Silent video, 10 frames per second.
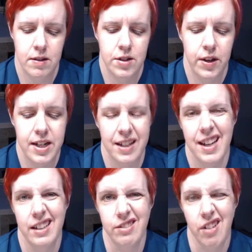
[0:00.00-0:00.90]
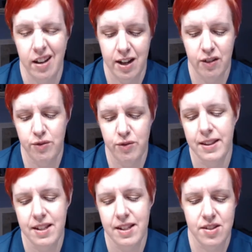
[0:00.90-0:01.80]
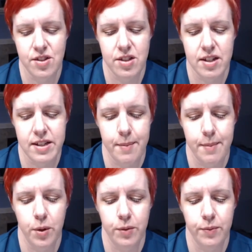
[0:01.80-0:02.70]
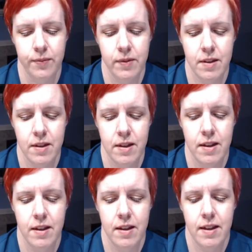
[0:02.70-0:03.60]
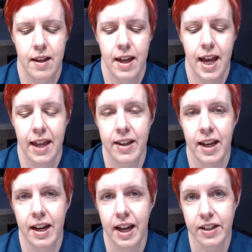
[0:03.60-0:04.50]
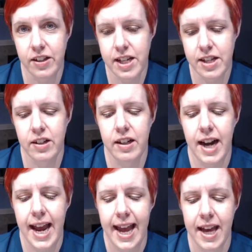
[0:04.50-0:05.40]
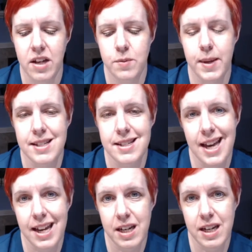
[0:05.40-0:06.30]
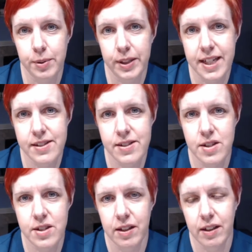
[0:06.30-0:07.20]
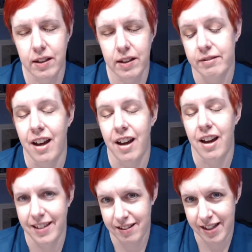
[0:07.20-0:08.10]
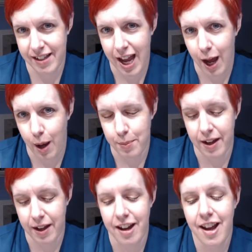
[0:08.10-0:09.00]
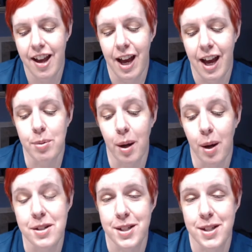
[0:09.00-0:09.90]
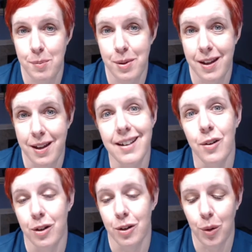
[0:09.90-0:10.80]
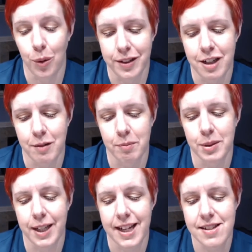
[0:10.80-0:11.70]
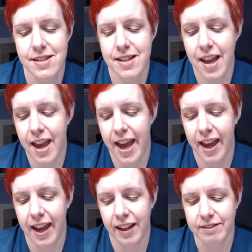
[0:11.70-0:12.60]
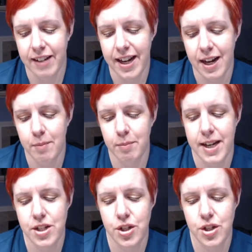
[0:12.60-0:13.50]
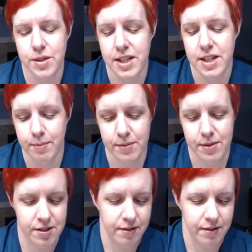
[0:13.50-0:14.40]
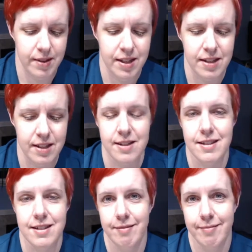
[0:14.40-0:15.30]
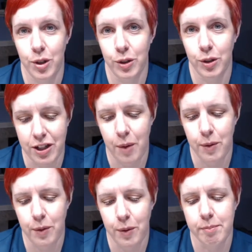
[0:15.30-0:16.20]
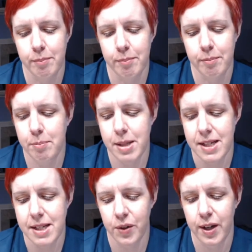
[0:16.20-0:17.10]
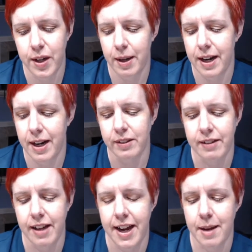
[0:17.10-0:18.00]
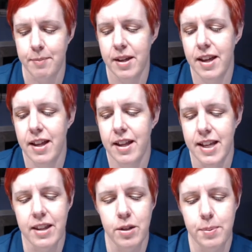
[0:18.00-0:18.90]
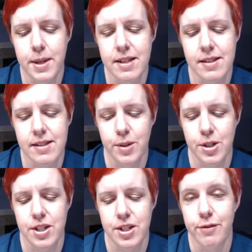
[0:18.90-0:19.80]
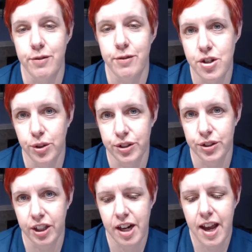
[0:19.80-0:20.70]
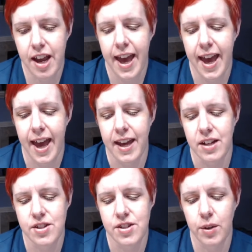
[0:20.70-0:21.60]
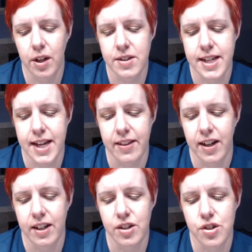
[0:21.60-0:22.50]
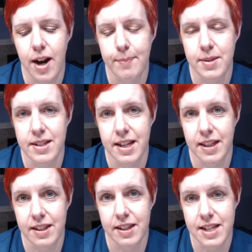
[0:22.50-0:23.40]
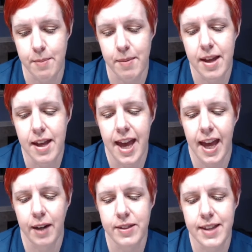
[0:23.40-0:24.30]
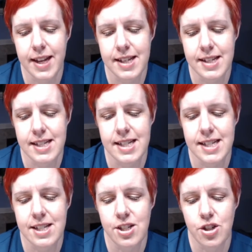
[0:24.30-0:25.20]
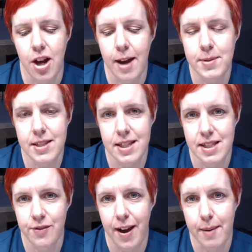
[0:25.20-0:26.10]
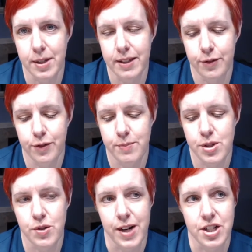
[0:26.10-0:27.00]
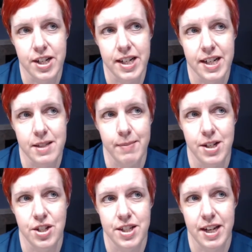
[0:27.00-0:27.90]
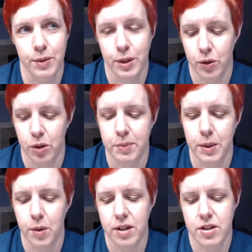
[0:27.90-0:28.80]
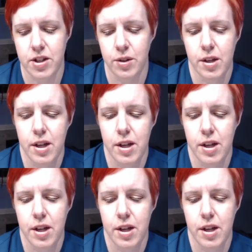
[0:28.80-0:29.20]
So I didn't cut it long enough, but this is just a demo. And then I could either hand baste that in place, not likely to happen. I'm probably just going to pin it or hold it in place and line up my two seams. This has only got one piece to it, but I would line up the other piece, which is the front shoulder, and sew it all together and trap this in the seam. And what that does is it stops this fabric from stretching as much as it would normally want to.